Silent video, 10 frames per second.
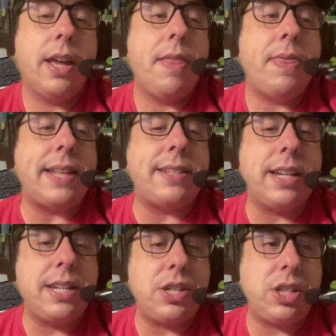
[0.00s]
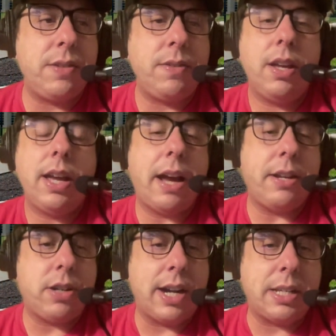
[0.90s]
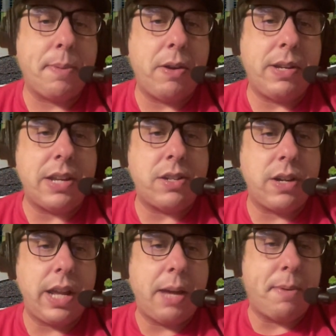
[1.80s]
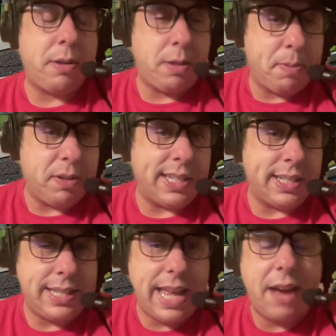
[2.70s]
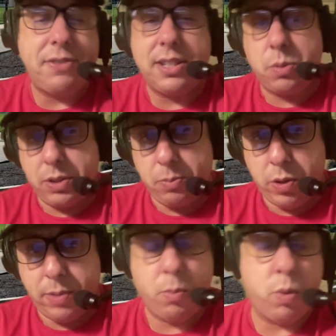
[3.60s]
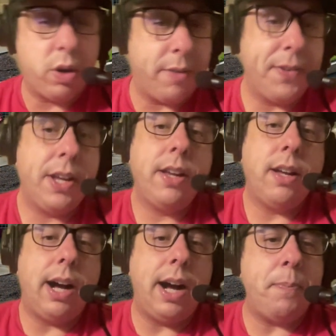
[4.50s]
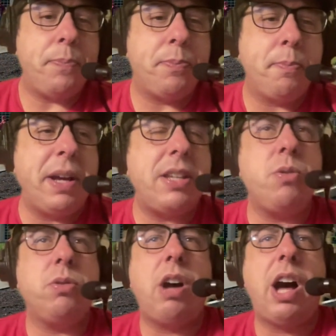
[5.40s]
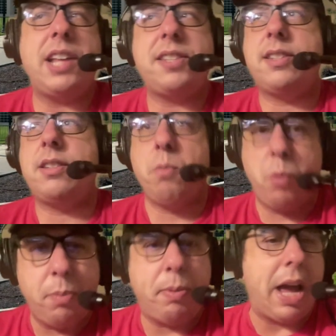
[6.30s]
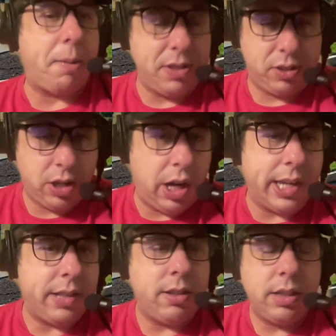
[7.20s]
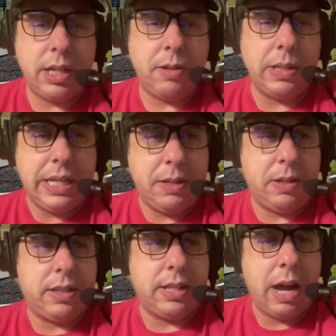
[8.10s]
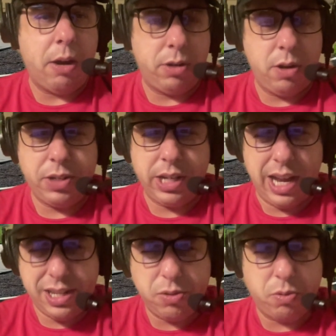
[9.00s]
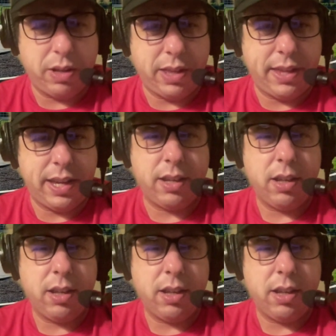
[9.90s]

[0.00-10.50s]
that's an addition. I talked about yesterday about the building of staff. This was one more. But you lost. Will Blackman's gone. He's now coaching high school, I think.